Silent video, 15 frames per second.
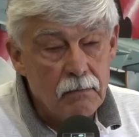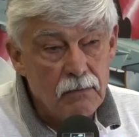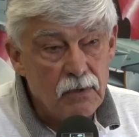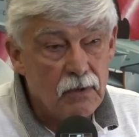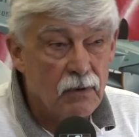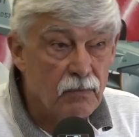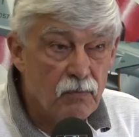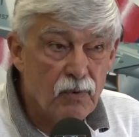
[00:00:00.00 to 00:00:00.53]

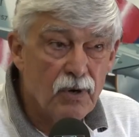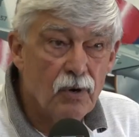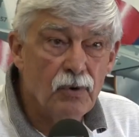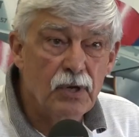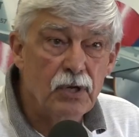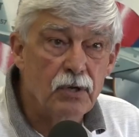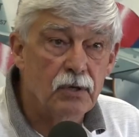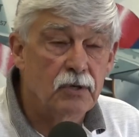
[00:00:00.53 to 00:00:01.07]
We're
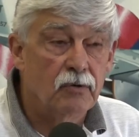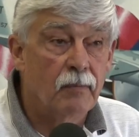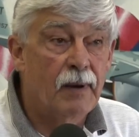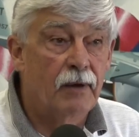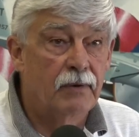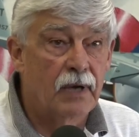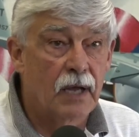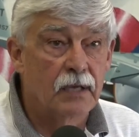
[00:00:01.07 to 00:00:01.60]
only good to
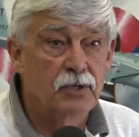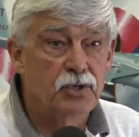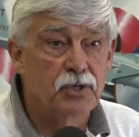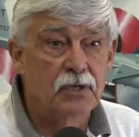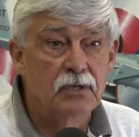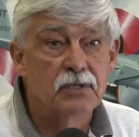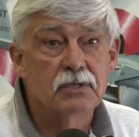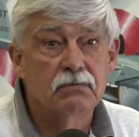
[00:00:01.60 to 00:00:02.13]
about 9
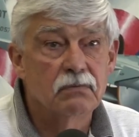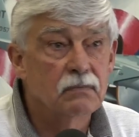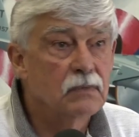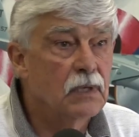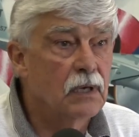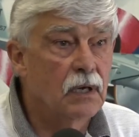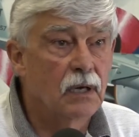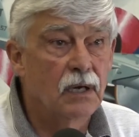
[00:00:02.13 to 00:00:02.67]
Gs,
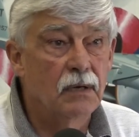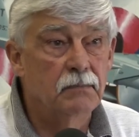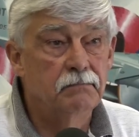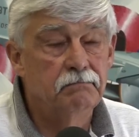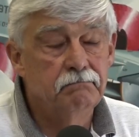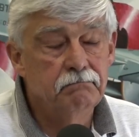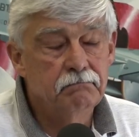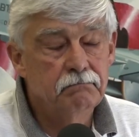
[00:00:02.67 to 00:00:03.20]

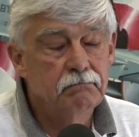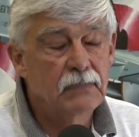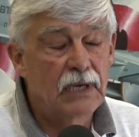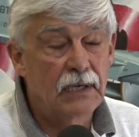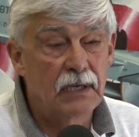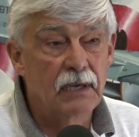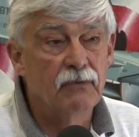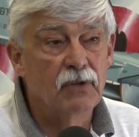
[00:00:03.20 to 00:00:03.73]
and
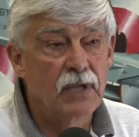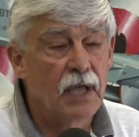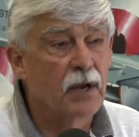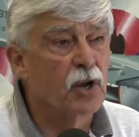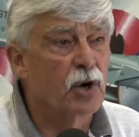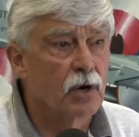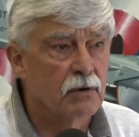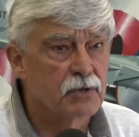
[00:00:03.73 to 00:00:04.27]
even then
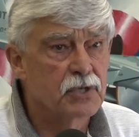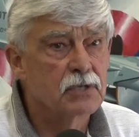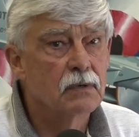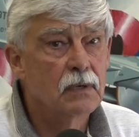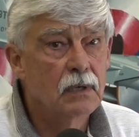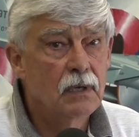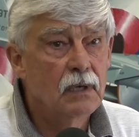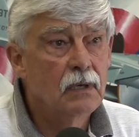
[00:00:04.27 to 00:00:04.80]
it hurts.
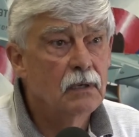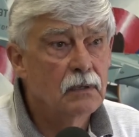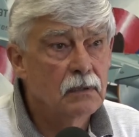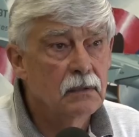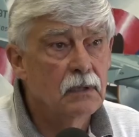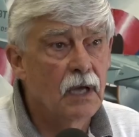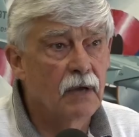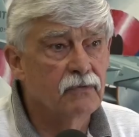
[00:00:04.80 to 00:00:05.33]

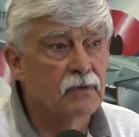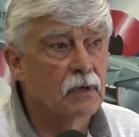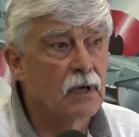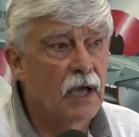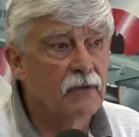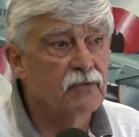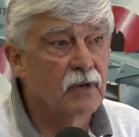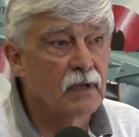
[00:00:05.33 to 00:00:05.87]
After,
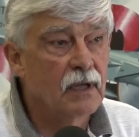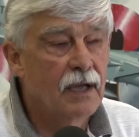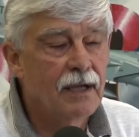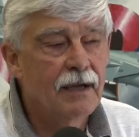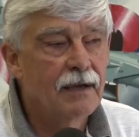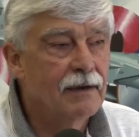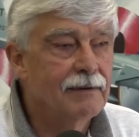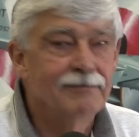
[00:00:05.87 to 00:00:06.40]

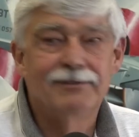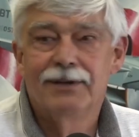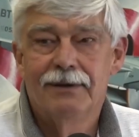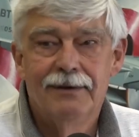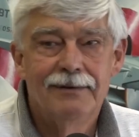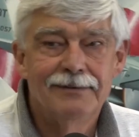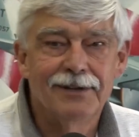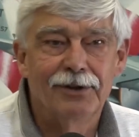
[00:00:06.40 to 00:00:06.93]

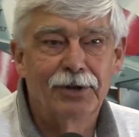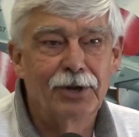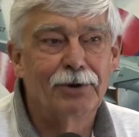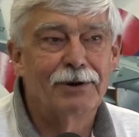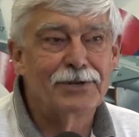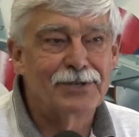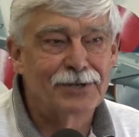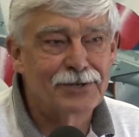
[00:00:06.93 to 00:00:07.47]
tell you an
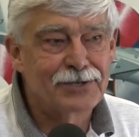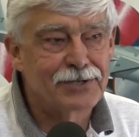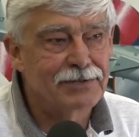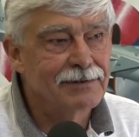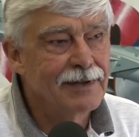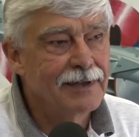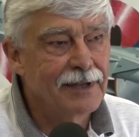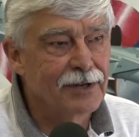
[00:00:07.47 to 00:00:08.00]

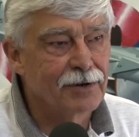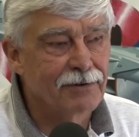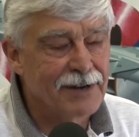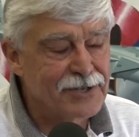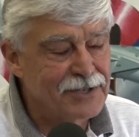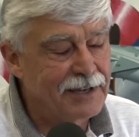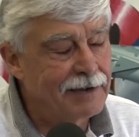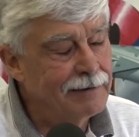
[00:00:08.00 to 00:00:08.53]

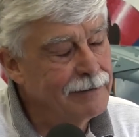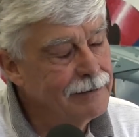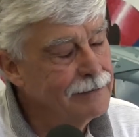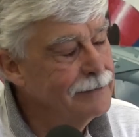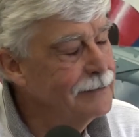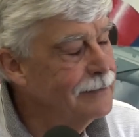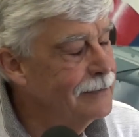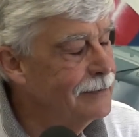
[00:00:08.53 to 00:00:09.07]
interesting
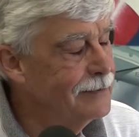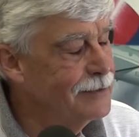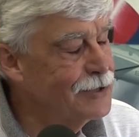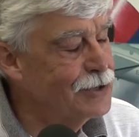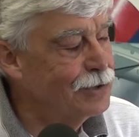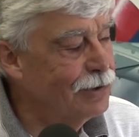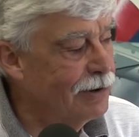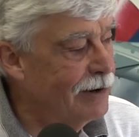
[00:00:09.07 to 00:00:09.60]

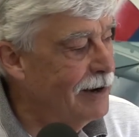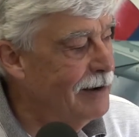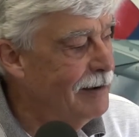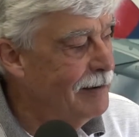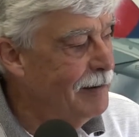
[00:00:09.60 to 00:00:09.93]
story,